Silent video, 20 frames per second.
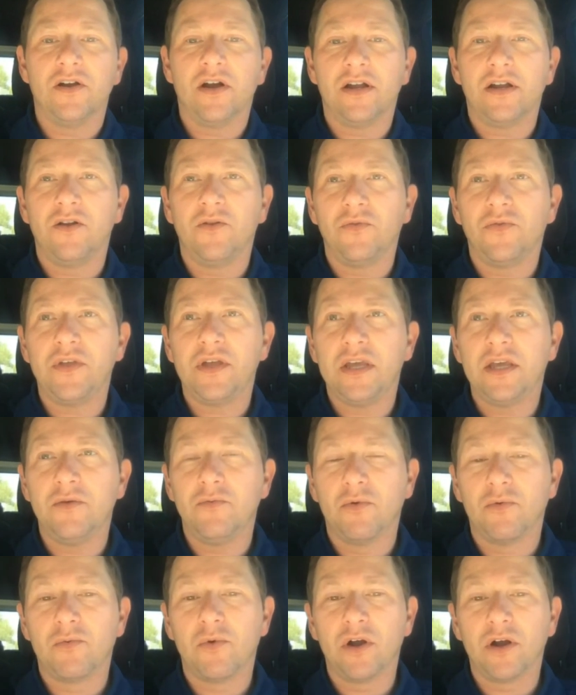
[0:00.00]
I don't think he
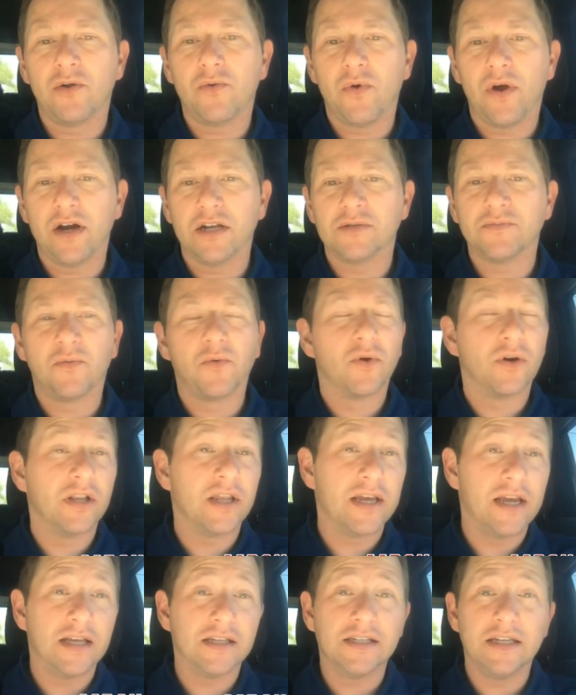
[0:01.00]
will run quite as
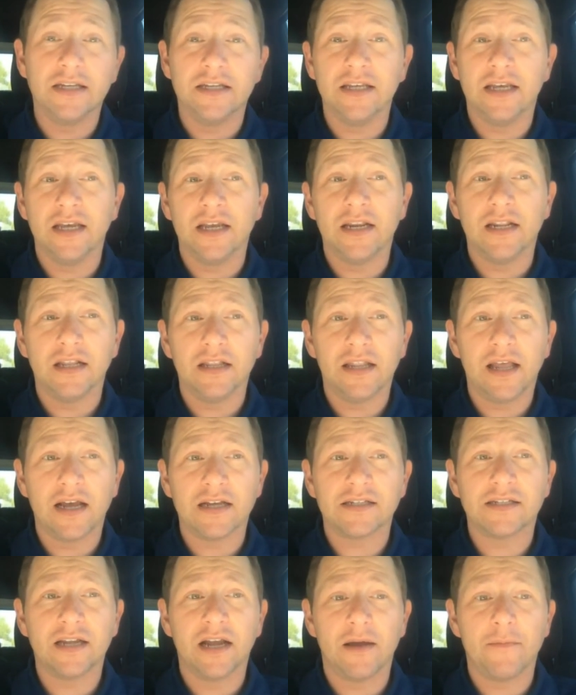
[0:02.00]
poorly as he did
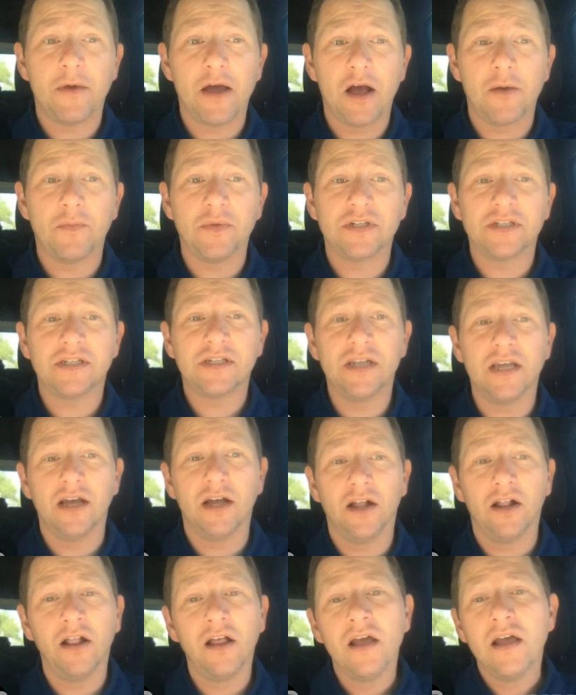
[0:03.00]
last time out, but
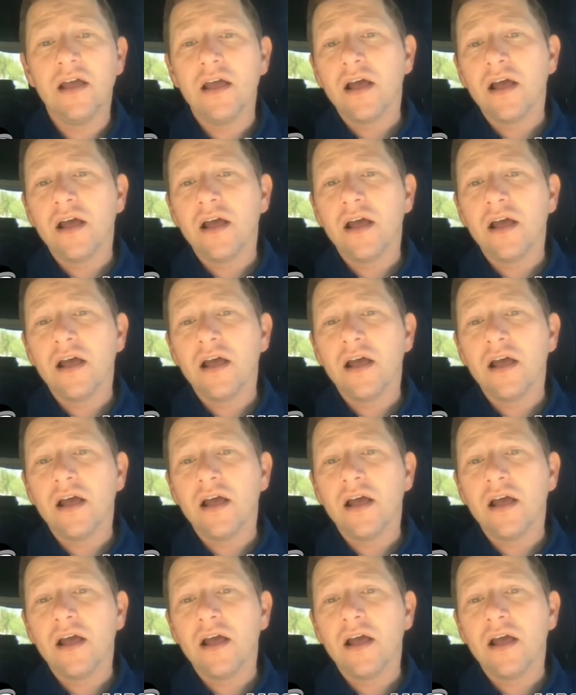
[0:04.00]
still,